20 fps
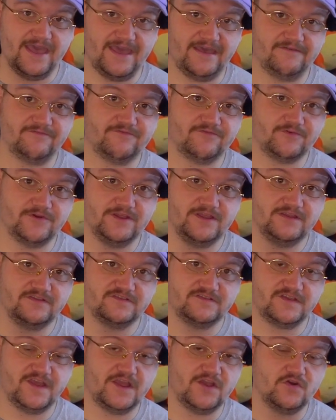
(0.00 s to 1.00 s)
every
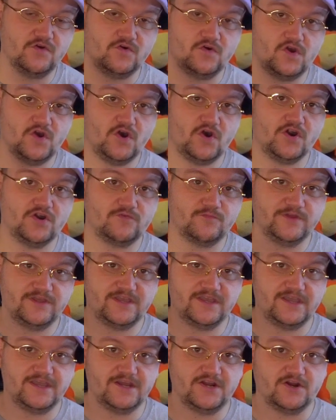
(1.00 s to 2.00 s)
single card we
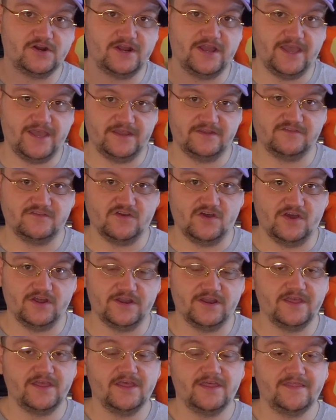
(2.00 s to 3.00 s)
could get our hands
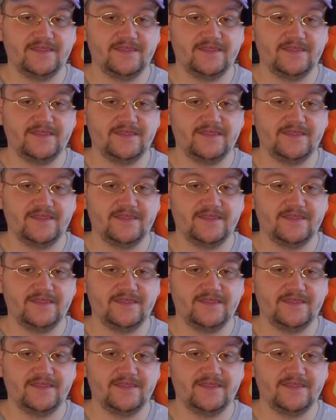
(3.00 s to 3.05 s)
on